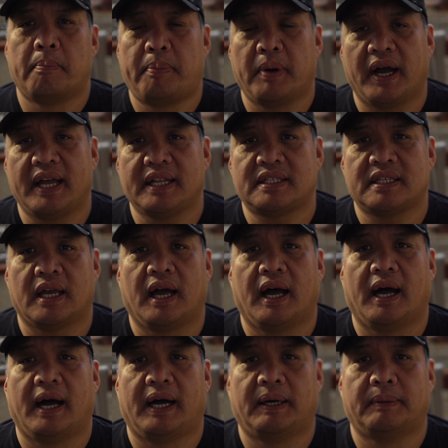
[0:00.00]
But
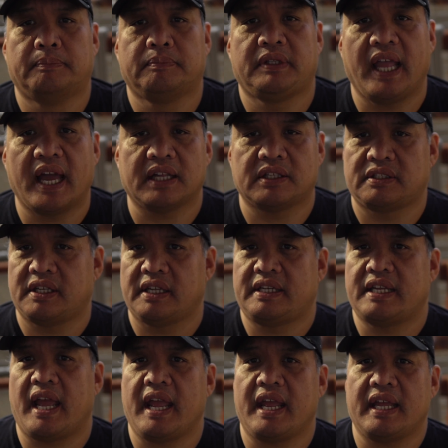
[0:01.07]
yeah,
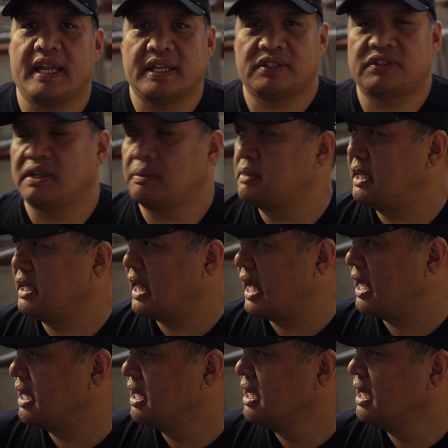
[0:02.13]
today is something
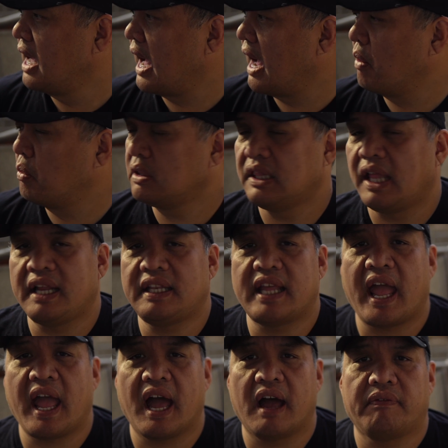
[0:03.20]
I would like
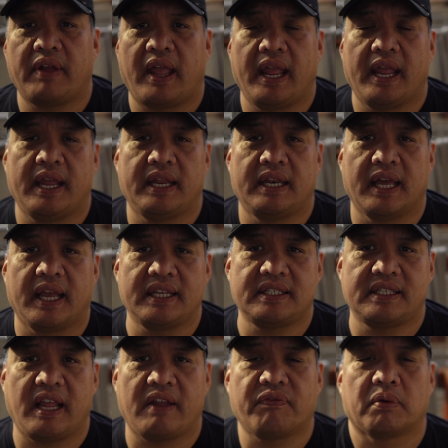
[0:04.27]
to have a nice
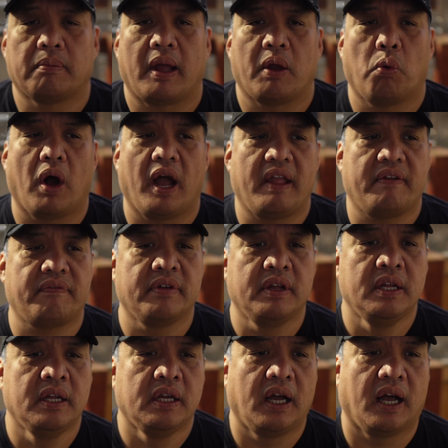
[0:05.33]
day for my wife,
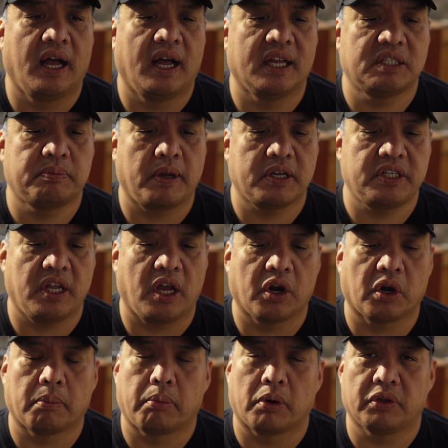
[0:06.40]
especially on
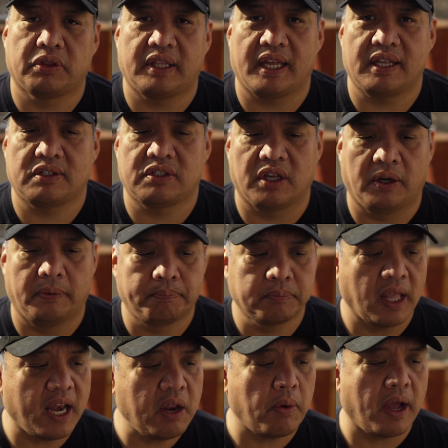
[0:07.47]
her birthday. So
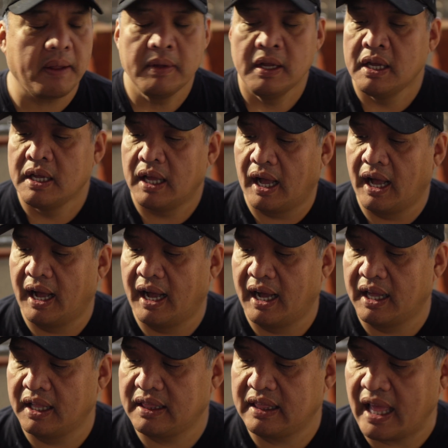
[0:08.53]
anyway,
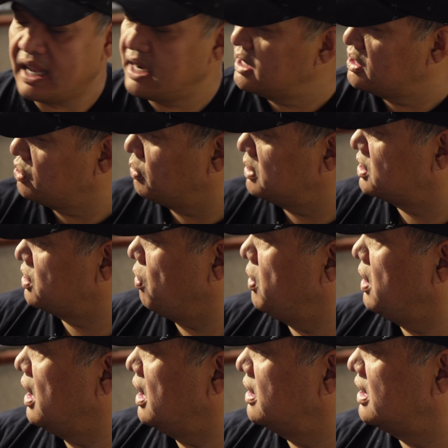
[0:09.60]
that is what's
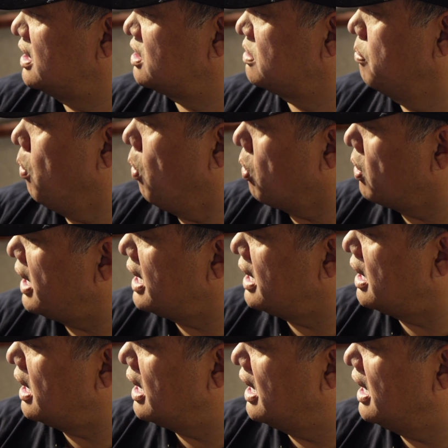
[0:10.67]
going on this morning.